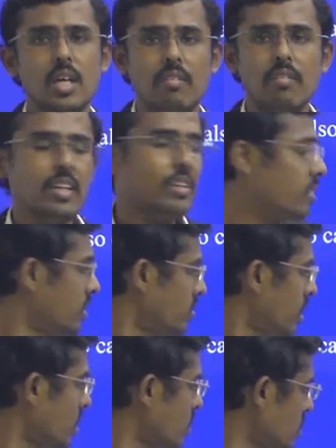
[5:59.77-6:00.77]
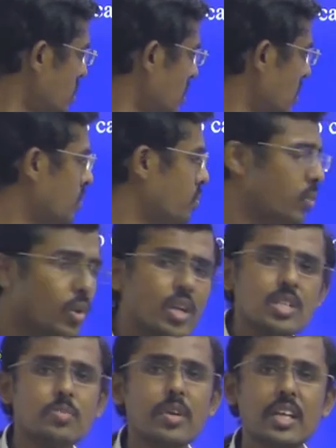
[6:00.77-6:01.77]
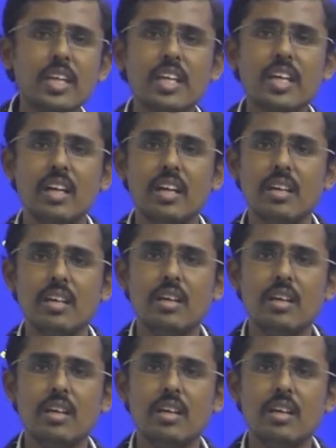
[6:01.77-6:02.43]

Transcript: When we are using a porous material,